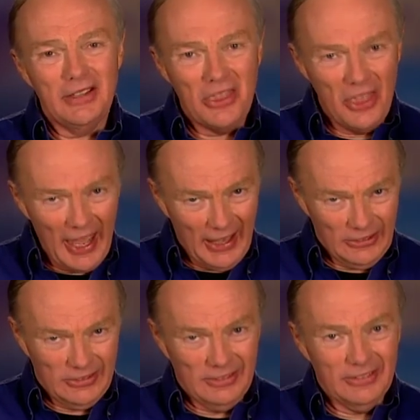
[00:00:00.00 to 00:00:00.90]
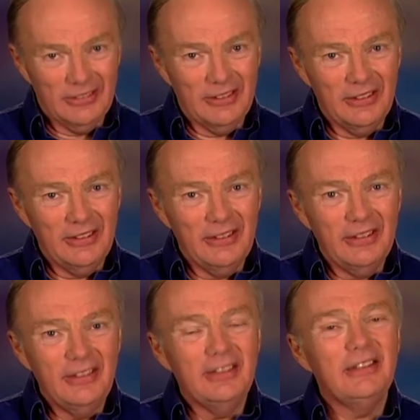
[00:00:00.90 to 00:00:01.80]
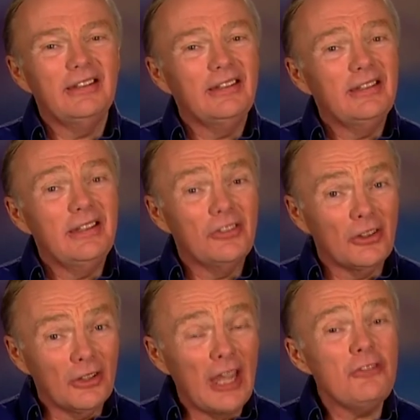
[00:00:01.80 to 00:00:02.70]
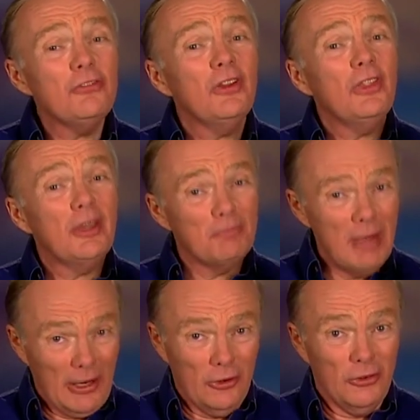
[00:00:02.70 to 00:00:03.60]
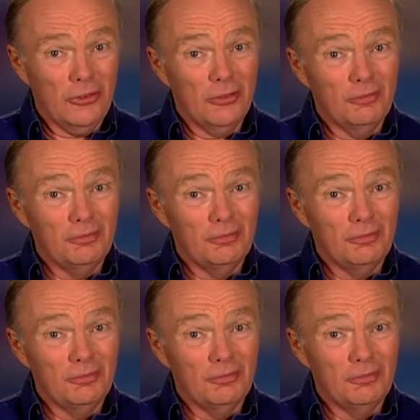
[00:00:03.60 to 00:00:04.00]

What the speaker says: That is a life that matters